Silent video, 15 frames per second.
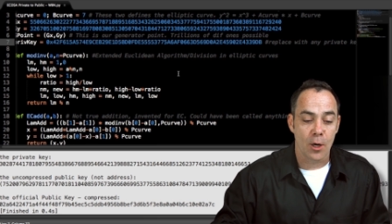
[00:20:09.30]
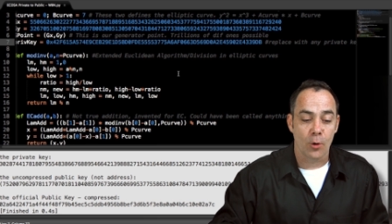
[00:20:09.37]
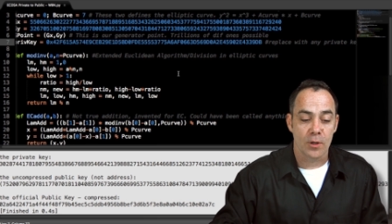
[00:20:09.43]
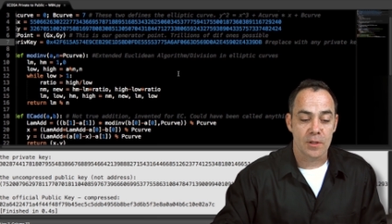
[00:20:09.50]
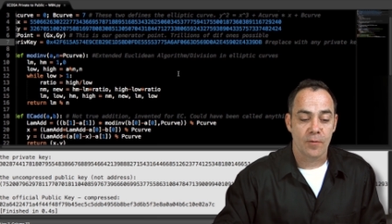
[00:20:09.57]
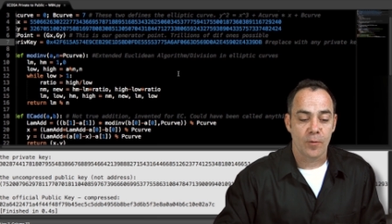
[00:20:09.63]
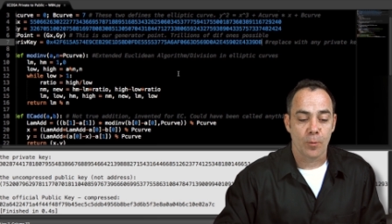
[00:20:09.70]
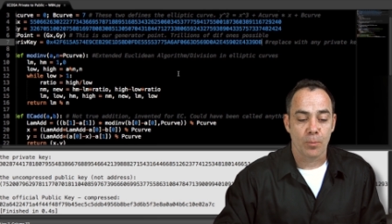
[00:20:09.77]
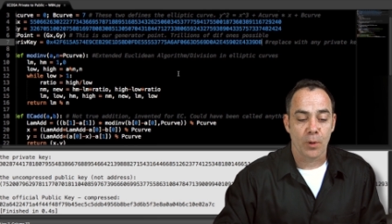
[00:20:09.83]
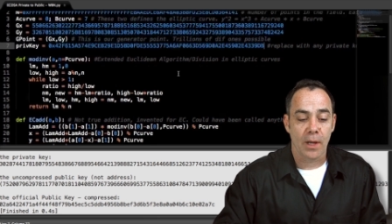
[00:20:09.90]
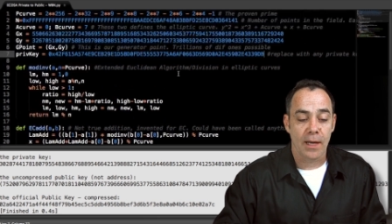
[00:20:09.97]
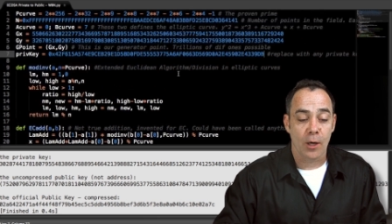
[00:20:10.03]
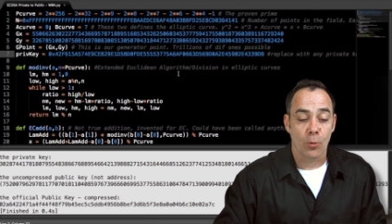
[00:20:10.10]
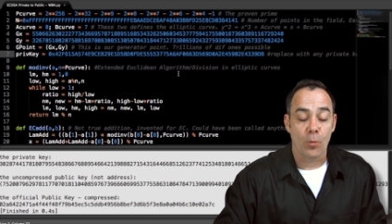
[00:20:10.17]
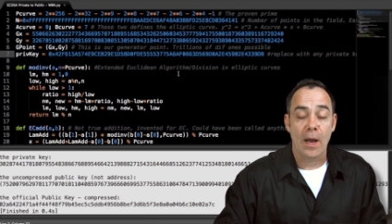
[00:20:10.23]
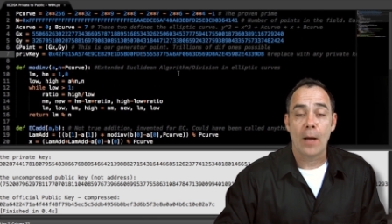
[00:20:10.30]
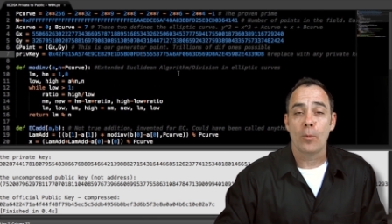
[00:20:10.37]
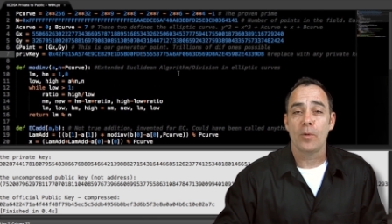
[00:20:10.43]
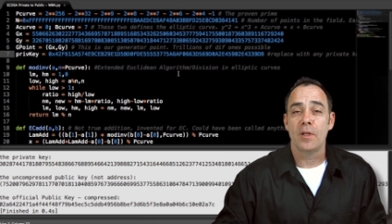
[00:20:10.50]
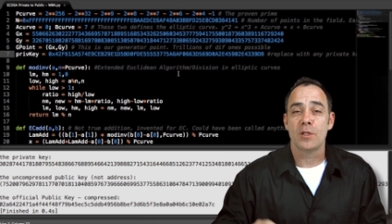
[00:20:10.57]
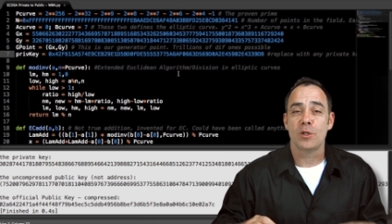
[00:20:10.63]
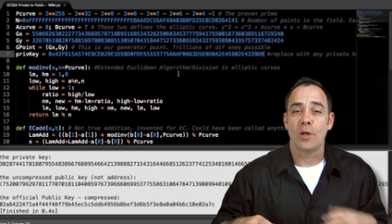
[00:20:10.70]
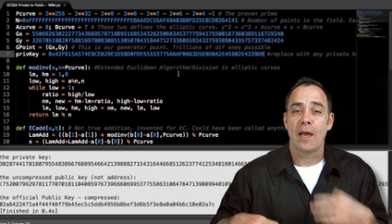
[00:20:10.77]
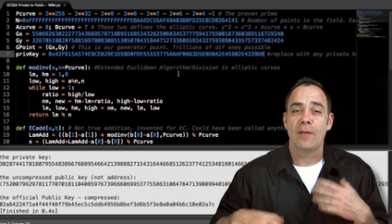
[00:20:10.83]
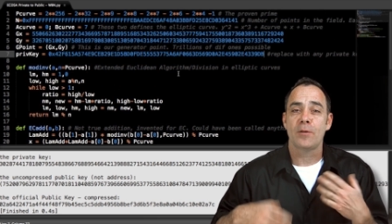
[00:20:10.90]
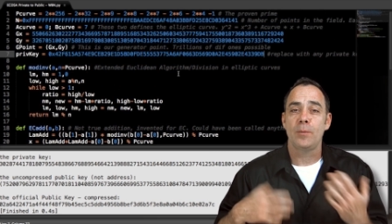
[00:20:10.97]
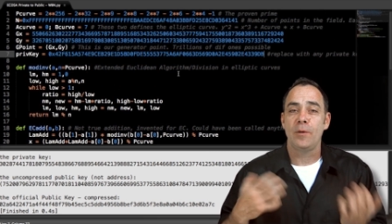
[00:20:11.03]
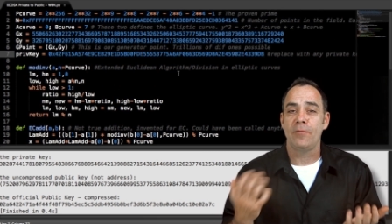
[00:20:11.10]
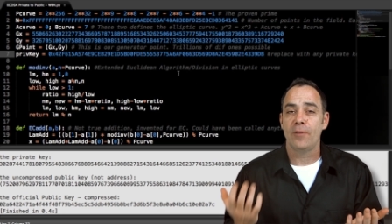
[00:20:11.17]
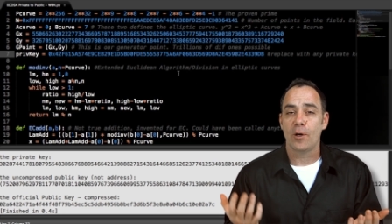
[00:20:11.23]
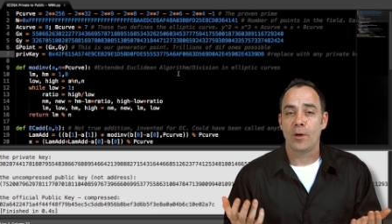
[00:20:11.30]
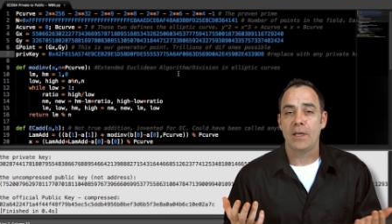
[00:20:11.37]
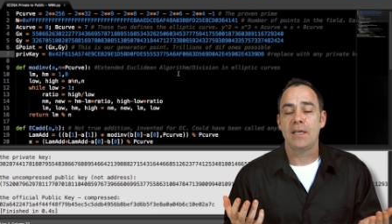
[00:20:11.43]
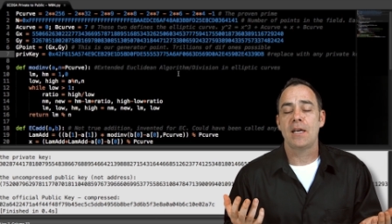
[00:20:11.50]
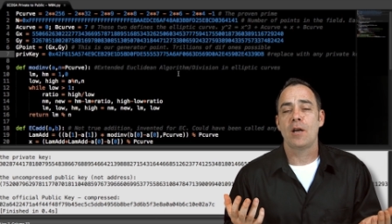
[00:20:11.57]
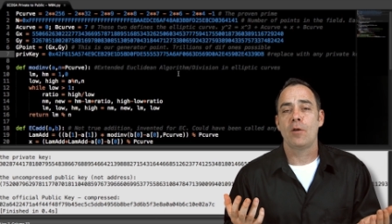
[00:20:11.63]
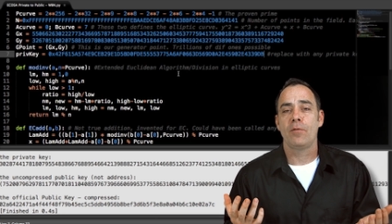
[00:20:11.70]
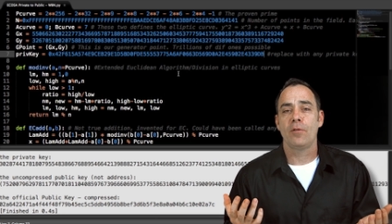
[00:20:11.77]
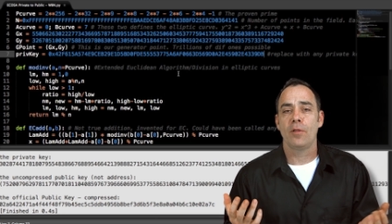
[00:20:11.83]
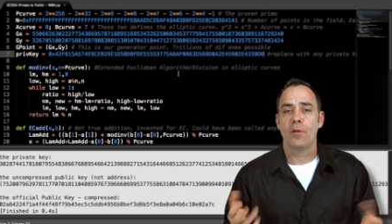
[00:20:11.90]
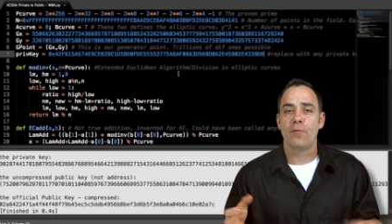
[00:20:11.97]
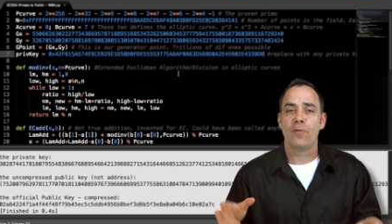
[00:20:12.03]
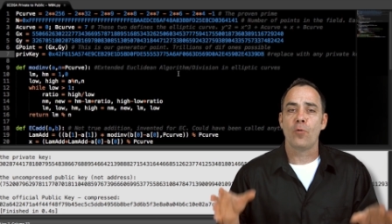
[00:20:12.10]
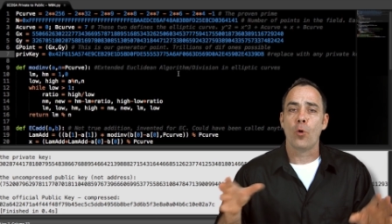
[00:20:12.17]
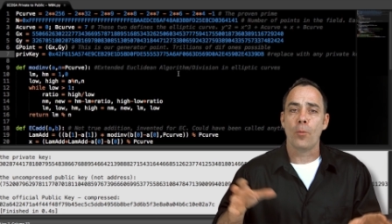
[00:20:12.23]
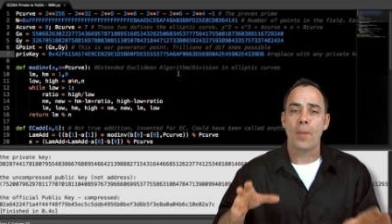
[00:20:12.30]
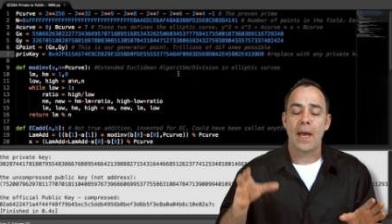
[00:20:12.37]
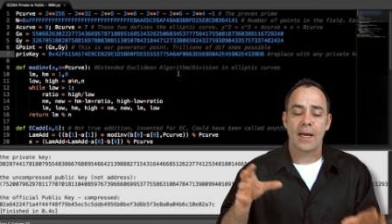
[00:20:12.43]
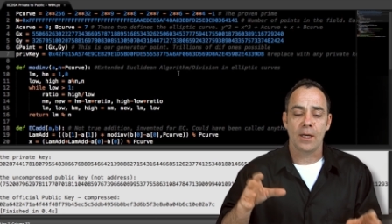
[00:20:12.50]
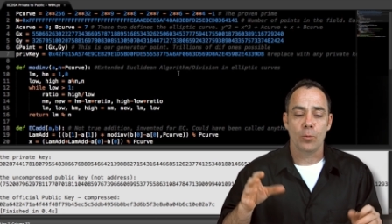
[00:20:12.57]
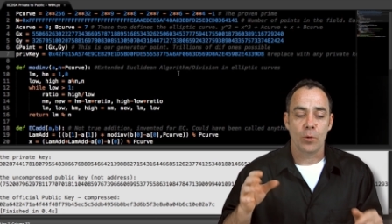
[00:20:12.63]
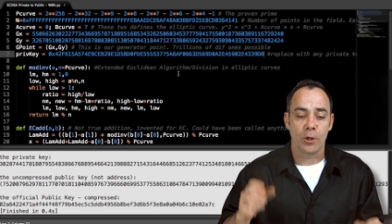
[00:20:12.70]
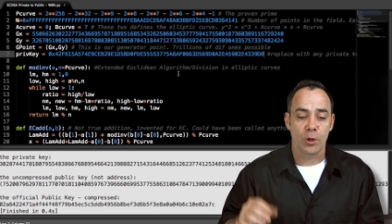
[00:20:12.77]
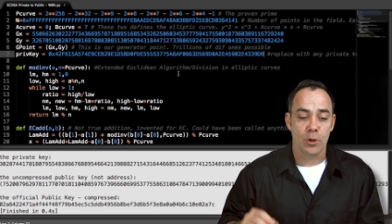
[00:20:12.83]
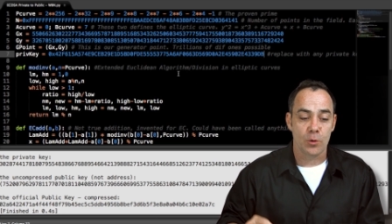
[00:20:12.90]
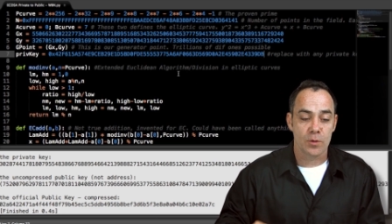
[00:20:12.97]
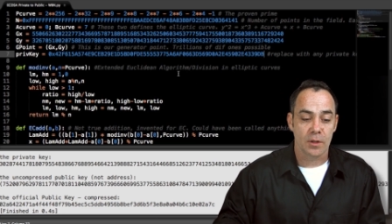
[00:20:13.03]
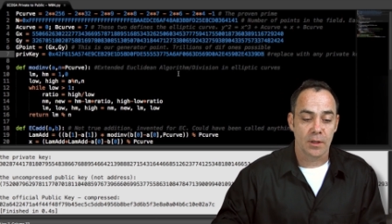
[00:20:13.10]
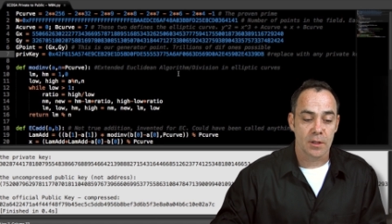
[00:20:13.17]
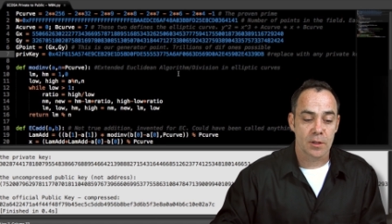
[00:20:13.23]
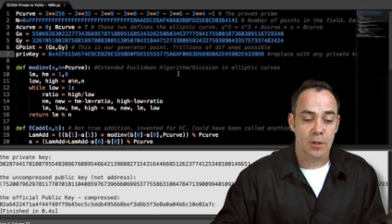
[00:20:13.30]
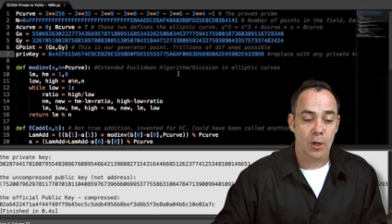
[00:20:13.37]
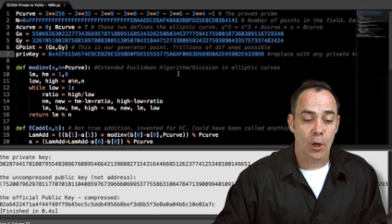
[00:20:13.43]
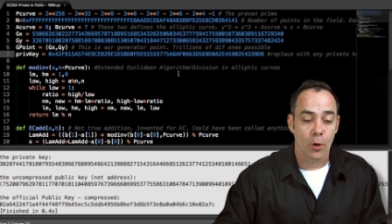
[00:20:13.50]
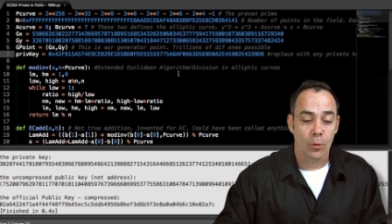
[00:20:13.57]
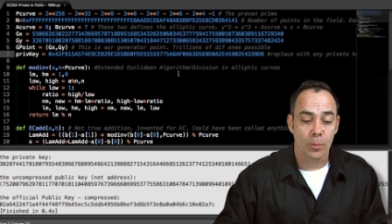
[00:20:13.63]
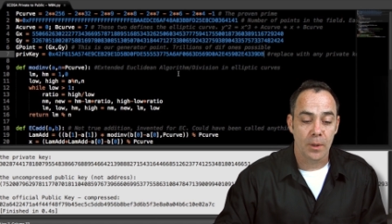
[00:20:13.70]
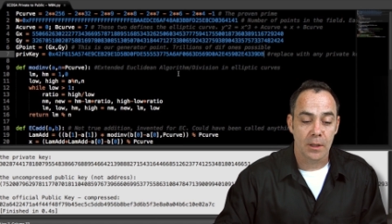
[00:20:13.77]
notice, if you're playing around with this, you'll have to be very careful of the formatting when you're using this code,